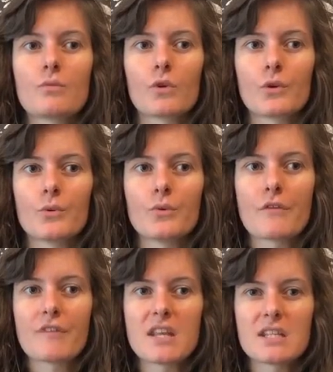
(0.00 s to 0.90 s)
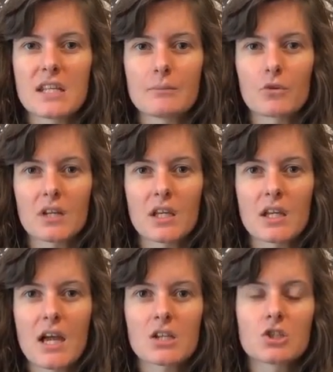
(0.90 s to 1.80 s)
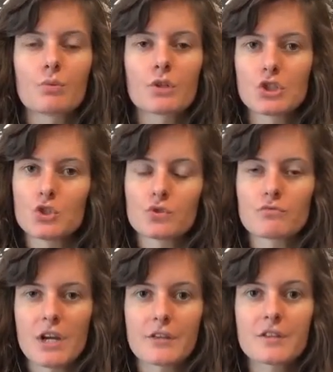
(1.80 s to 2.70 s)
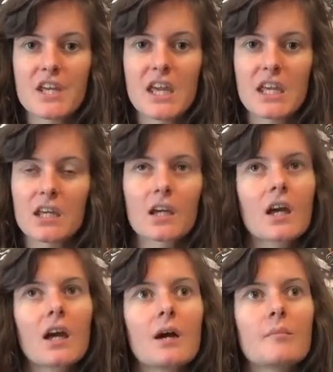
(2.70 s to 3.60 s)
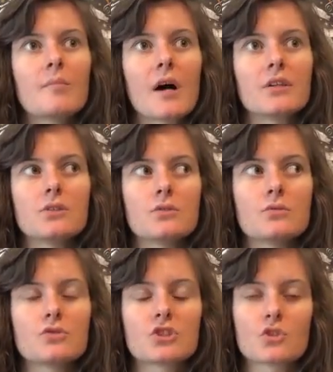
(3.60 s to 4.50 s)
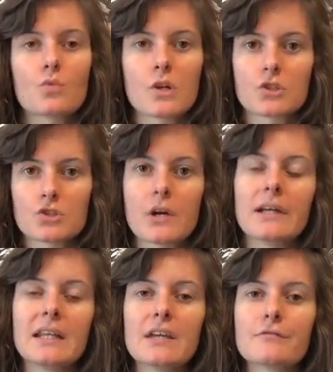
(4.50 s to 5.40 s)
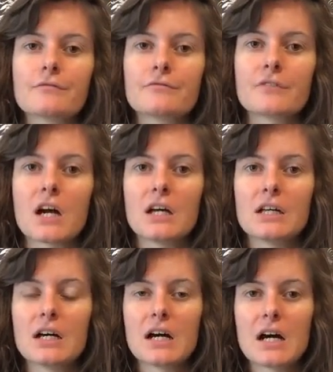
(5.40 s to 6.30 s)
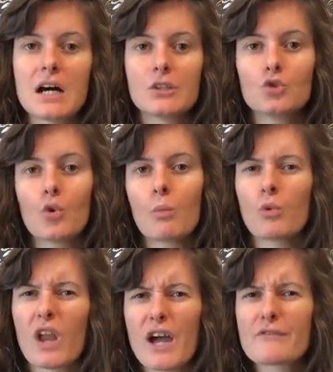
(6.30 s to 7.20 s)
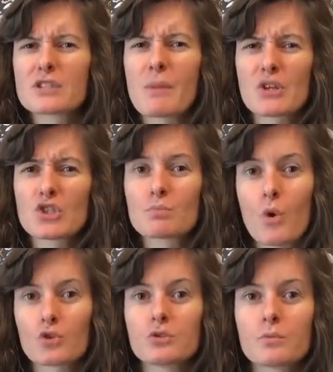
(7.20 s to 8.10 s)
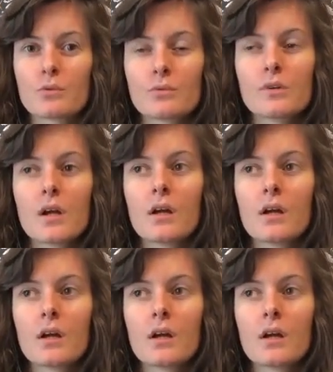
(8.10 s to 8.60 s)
want to offend anybody, and you want to do the right thing, but you still want to try and live a normal life as much as possible.